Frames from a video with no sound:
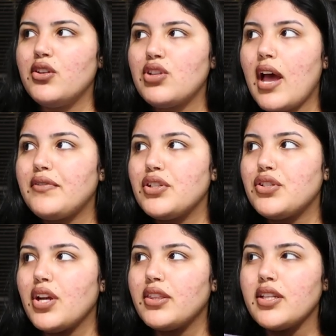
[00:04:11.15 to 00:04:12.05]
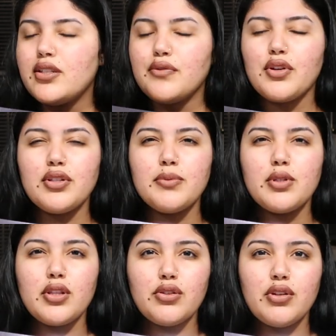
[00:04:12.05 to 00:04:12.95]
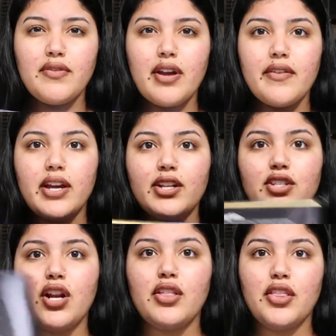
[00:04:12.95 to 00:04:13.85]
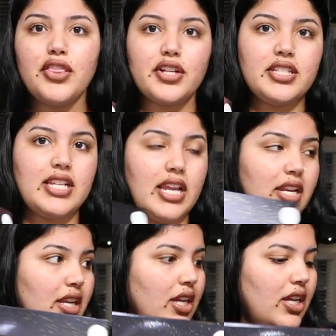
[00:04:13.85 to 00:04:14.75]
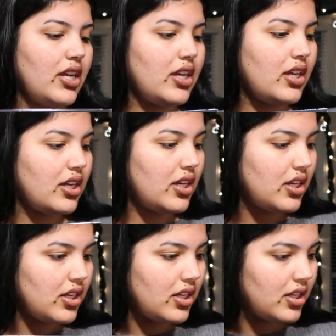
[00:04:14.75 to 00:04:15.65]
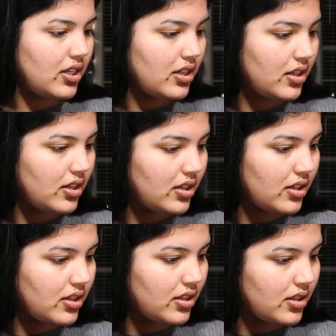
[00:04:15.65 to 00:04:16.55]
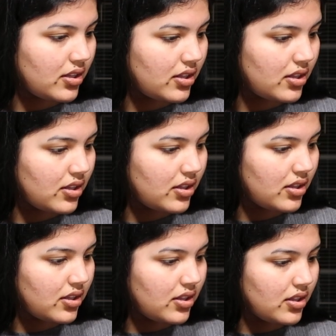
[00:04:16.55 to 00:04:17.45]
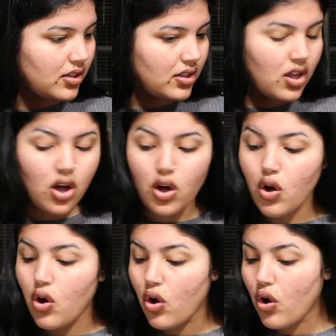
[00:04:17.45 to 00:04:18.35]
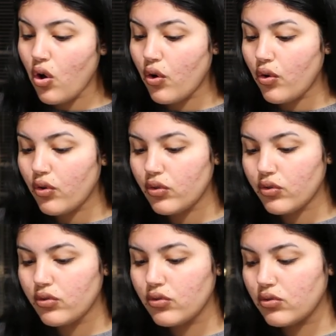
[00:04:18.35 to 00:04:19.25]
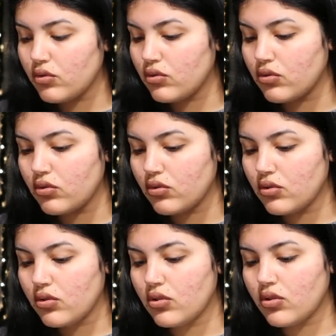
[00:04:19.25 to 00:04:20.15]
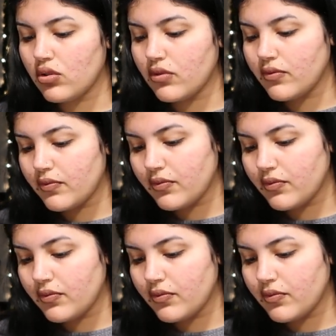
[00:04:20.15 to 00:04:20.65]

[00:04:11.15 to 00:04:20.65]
So I have to start this. If Christmas on the 25, I gotta start on the 13th. Oh, this is 15 day of socks too. Oh. not even up to Christmas.